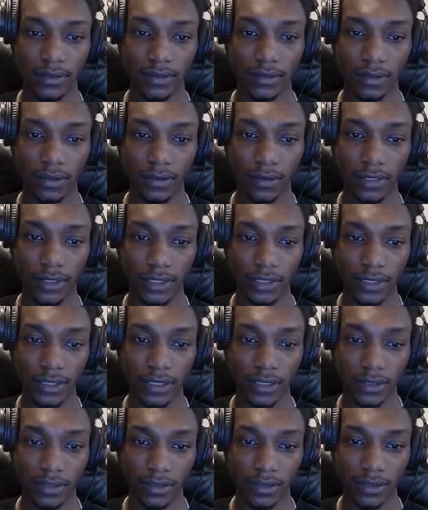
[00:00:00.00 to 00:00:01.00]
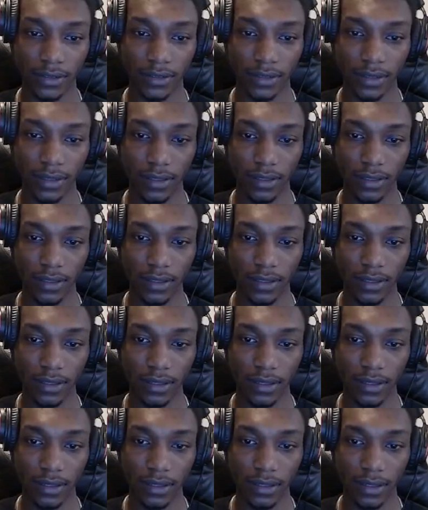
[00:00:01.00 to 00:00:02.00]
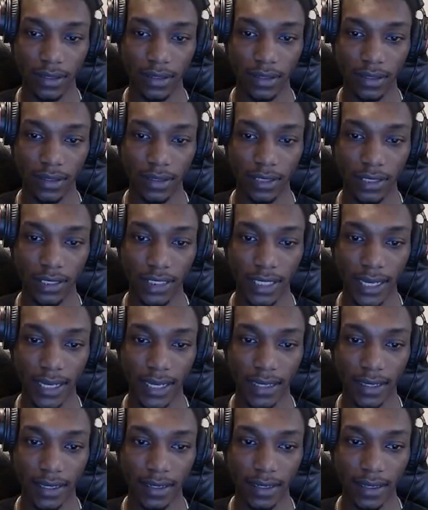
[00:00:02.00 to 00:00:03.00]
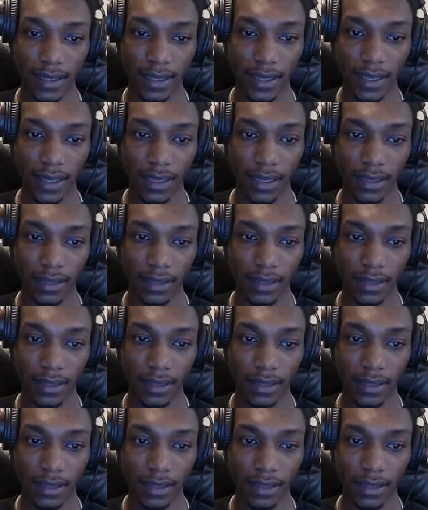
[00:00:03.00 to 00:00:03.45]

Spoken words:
Or just a jack and an 8.